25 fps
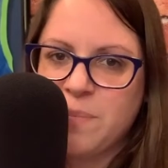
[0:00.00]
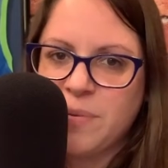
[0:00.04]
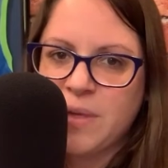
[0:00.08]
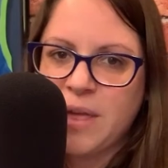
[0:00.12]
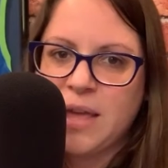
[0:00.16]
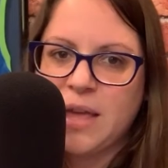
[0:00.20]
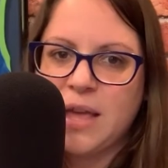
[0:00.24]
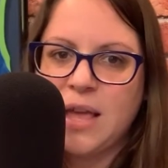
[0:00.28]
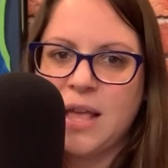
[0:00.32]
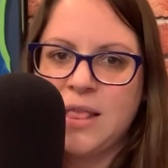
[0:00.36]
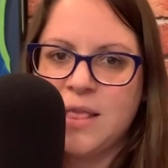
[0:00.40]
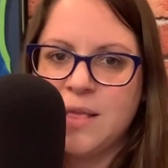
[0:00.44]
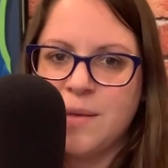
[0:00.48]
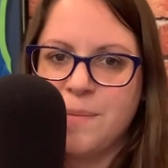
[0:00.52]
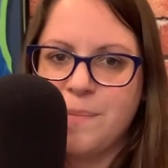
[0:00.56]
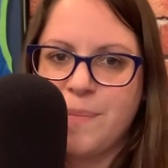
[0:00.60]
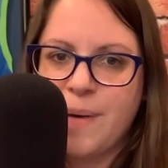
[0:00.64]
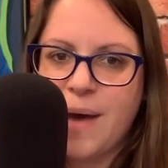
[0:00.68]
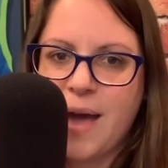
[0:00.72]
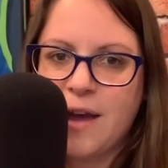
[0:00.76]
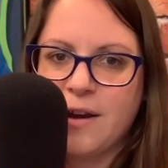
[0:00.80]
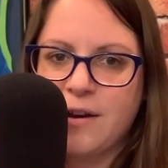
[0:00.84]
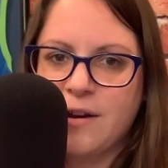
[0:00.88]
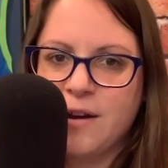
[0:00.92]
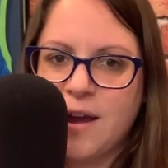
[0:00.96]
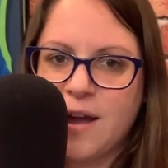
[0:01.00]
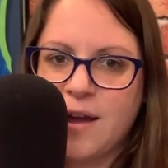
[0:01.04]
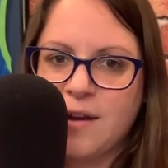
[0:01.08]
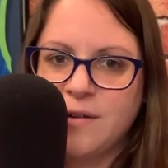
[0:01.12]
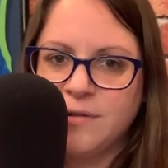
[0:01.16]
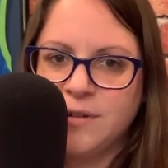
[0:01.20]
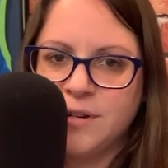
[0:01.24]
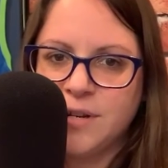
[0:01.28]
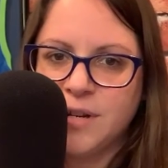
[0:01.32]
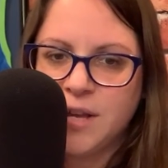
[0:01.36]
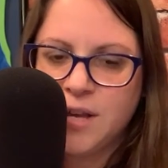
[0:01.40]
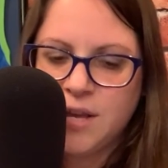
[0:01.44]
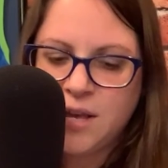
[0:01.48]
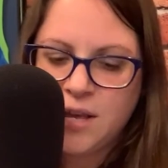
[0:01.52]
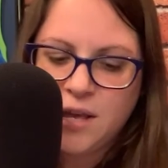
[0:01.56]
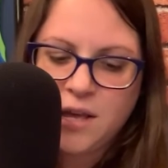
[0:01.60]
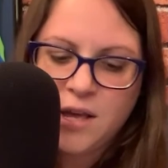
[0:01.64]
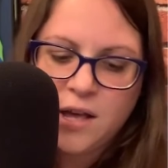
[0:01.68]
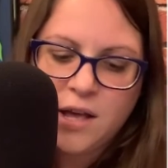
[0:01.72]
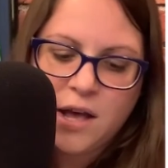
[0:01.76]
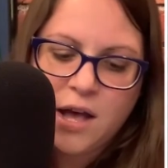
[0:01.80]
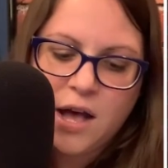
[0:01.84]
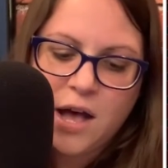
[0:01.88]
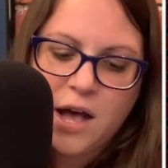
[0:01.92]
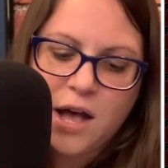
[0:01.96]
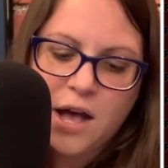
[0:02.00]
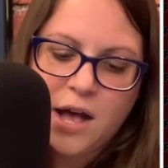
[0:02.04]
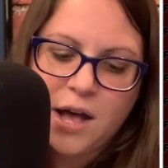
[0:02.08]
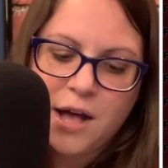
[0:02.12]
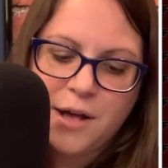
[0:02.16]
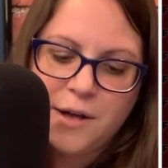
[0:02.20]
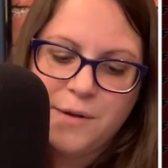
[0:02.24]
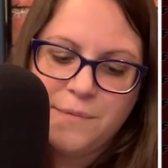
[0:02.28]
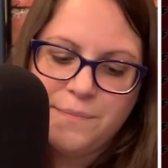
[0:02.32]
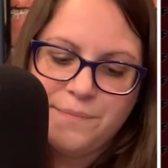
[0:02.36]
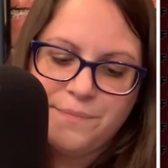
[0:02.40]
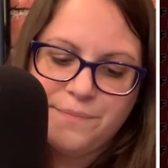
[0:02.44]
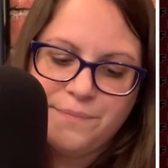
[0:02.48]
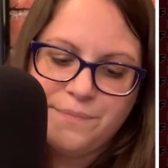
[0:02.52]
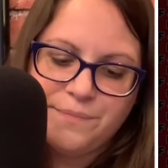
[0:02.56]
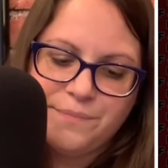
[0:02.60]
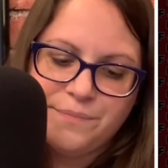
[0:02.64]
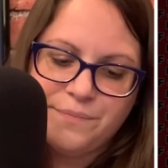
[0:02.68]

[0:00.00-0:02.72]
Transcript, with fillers: like in the background. Um,